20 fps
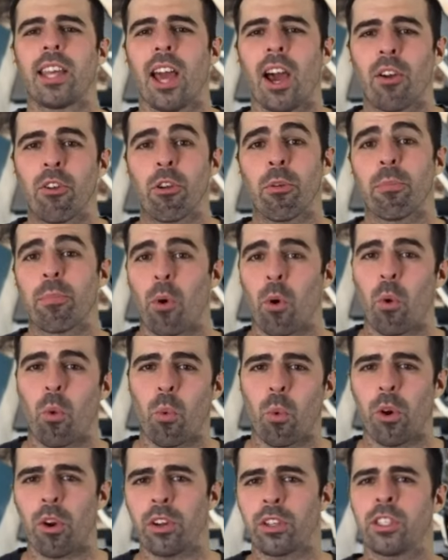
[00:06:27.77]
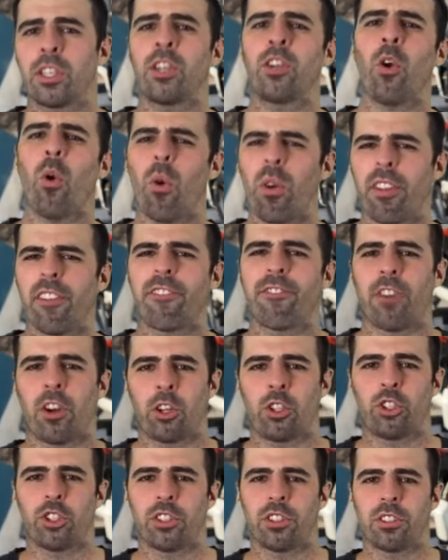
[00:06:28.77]
how your boat works and know all the
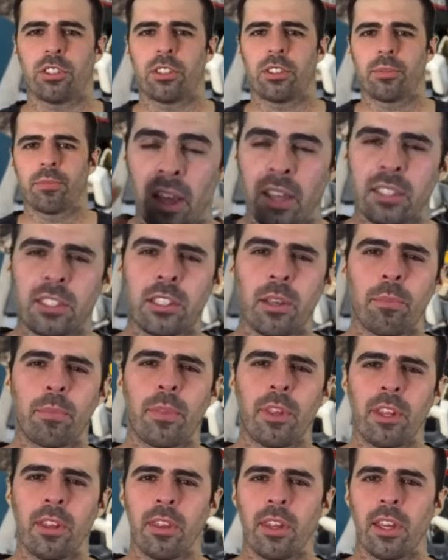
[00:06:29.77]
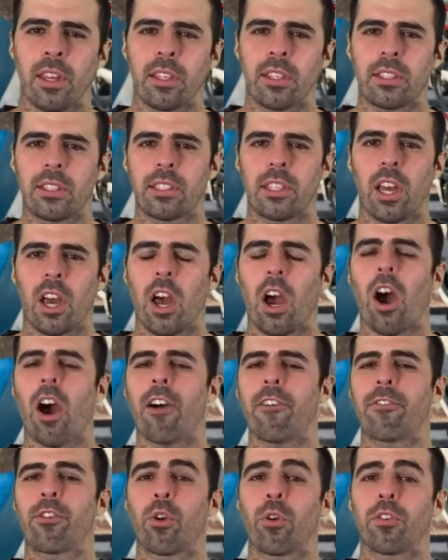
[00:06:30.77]
functions. Something that's uh,
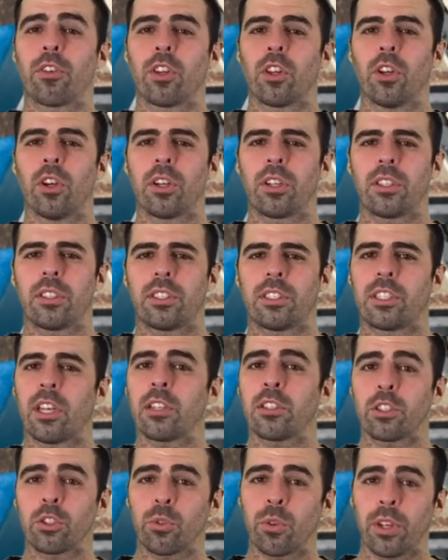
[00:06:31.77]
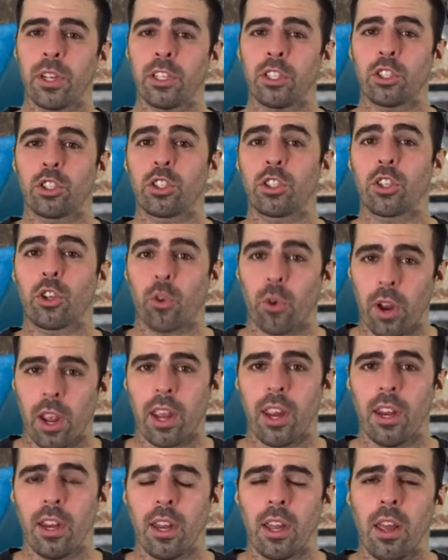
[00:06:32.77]
often overlooked, sunscreen's
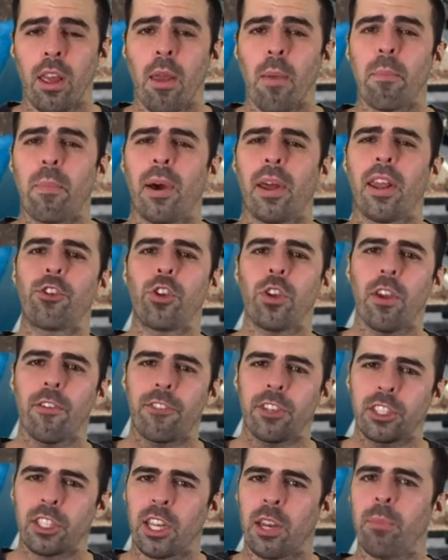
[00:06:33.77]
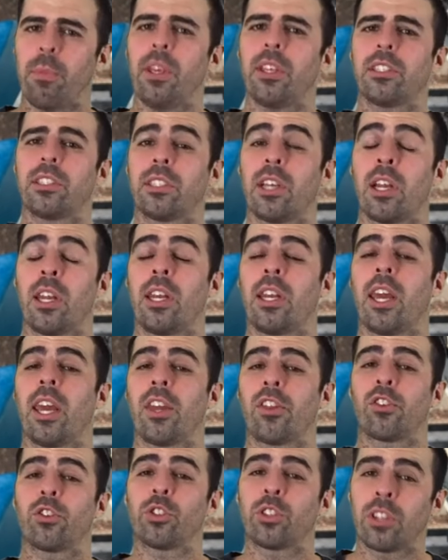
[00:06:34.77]
great, but if it's gonna be a sunny day
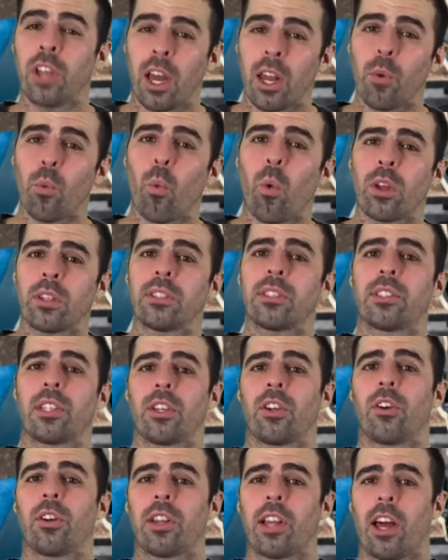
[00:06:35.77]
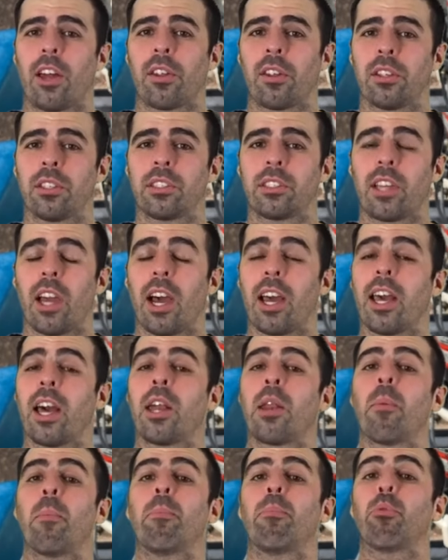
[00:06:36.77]
and there's not one single cloud in the sky,
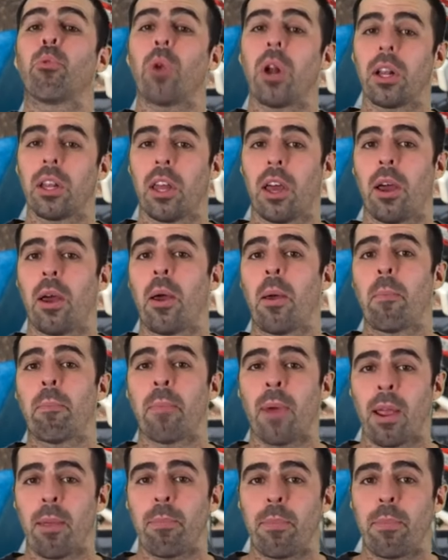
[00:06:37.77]
an umbrella might